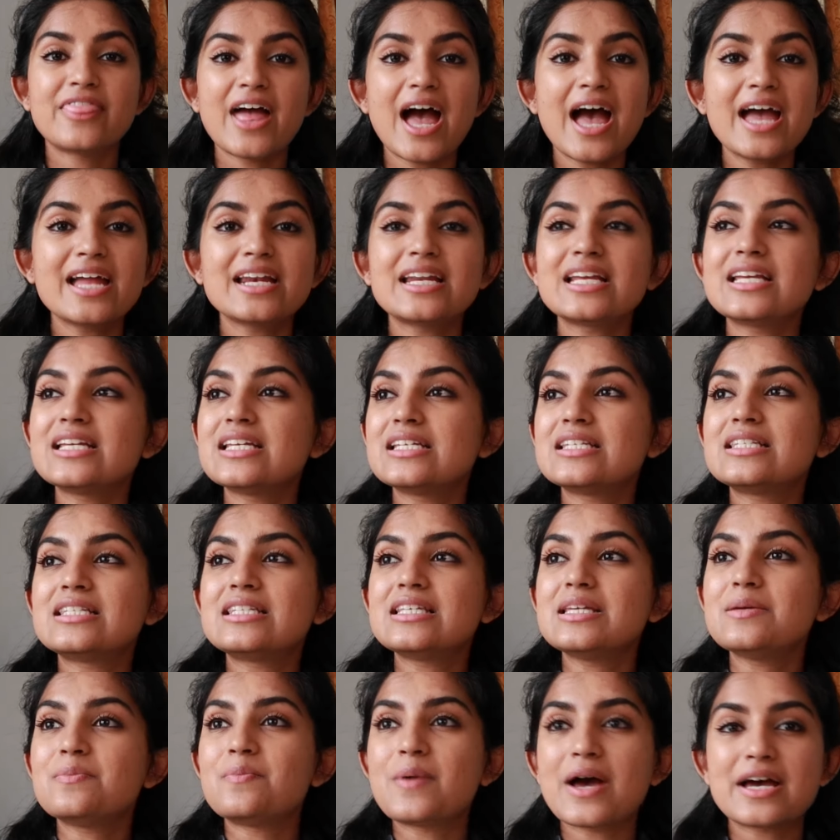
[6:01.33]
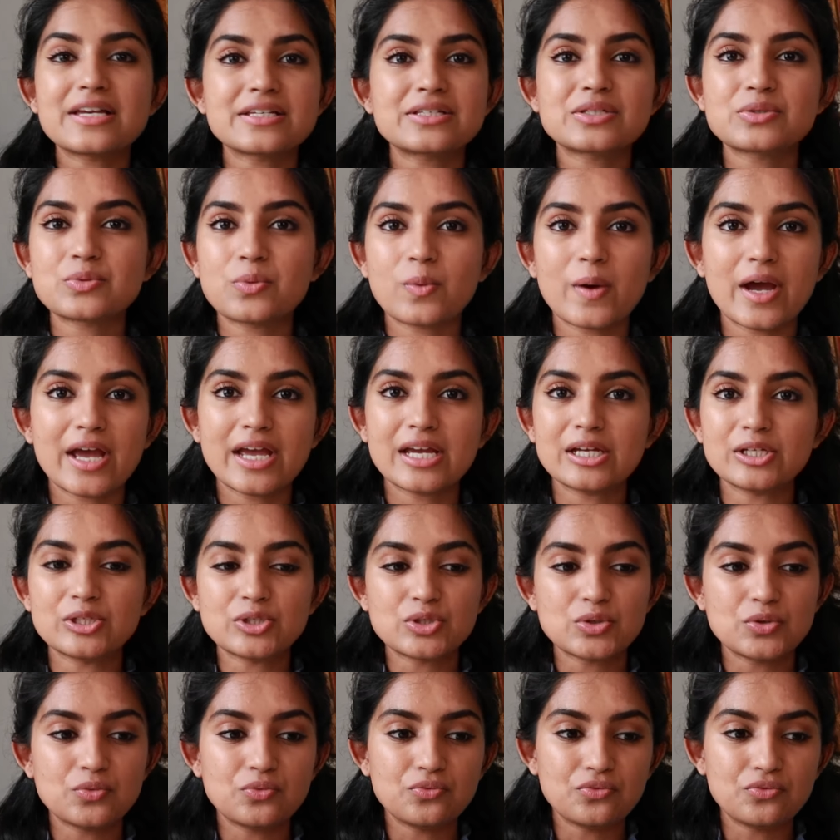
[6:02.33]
That is the best way to